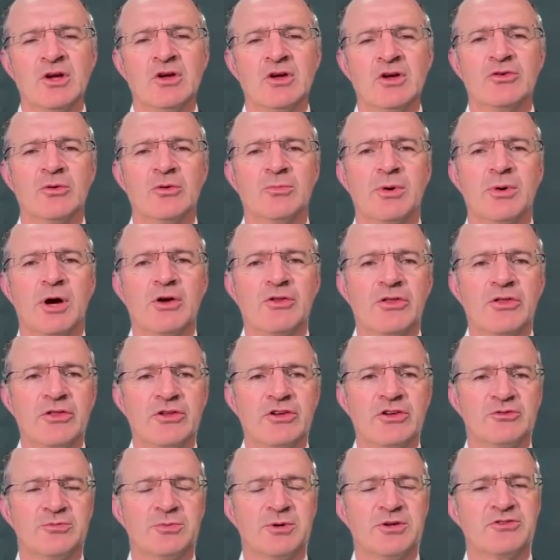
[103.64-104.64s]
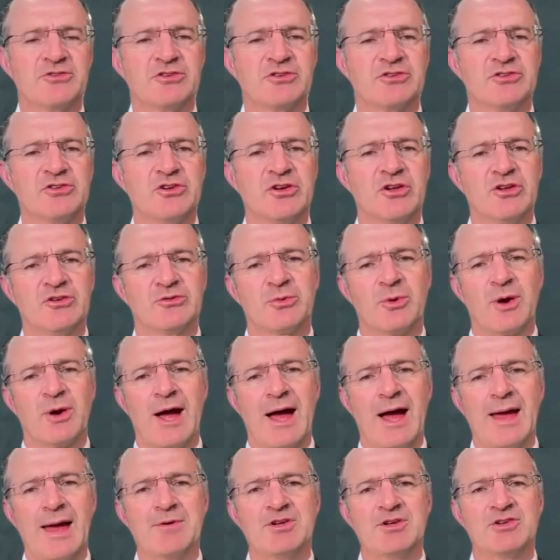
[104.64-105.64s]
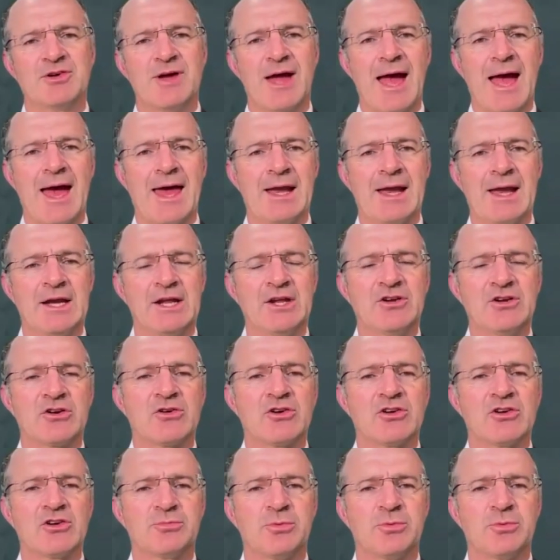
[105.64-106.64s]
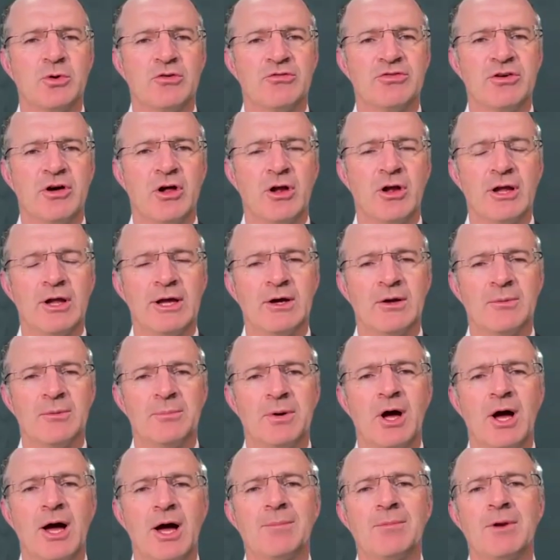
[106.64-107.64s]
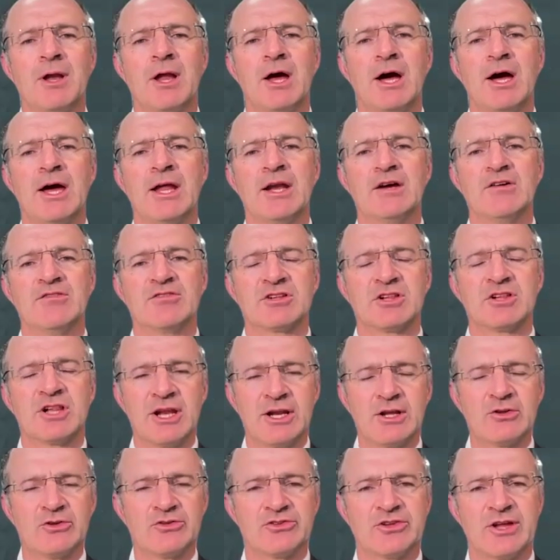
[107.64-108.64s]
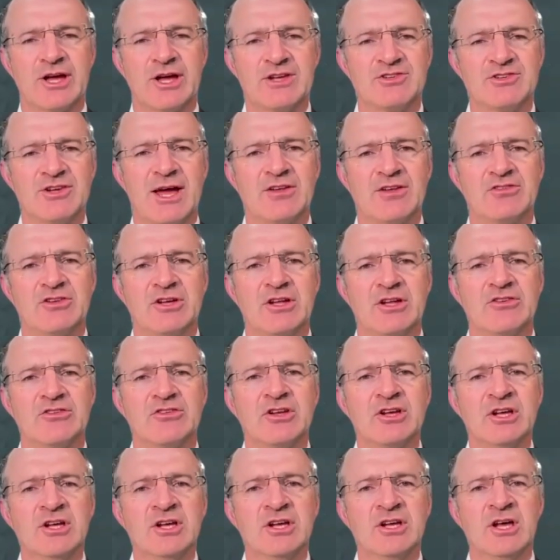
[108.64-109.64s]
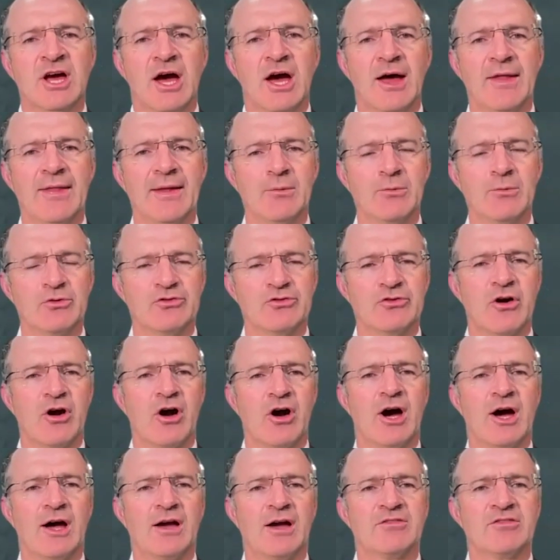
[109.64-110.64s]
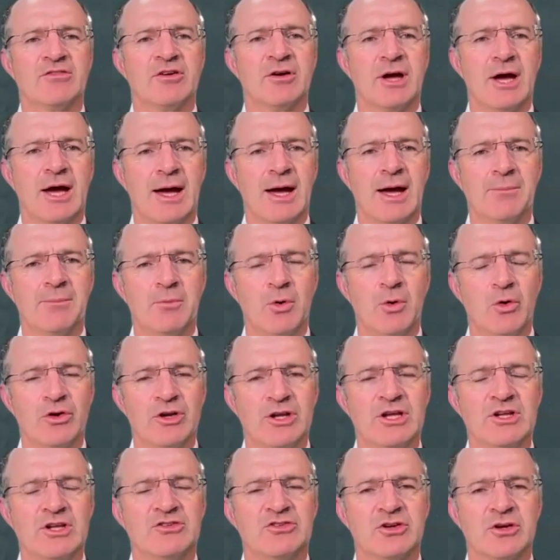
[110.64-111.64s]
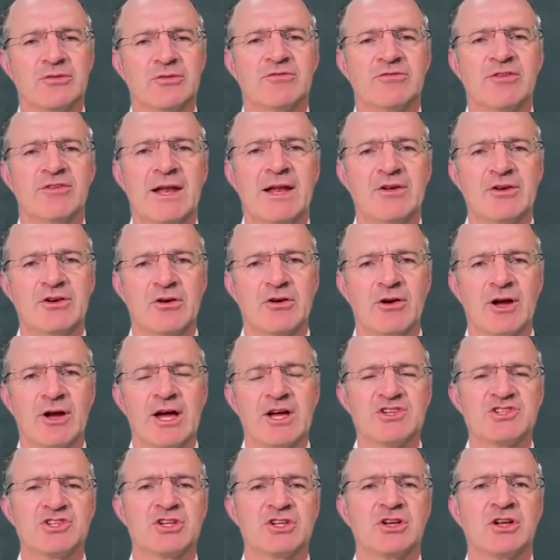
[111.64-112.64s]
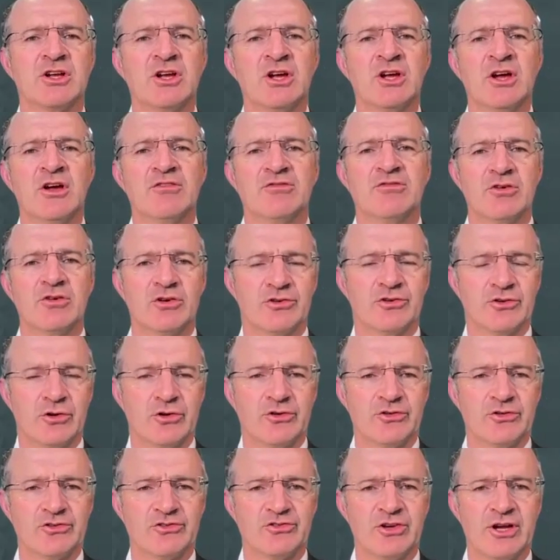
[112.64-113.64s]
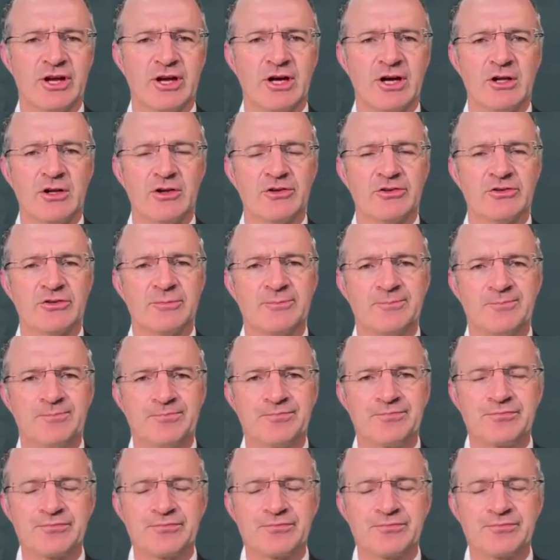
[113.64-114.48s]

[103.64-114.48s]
Through both of these business units, we're aiming to add an increased portfolio and pipeline of clinical stage assets that will drive more near-term value creation for AdAlta shareholders.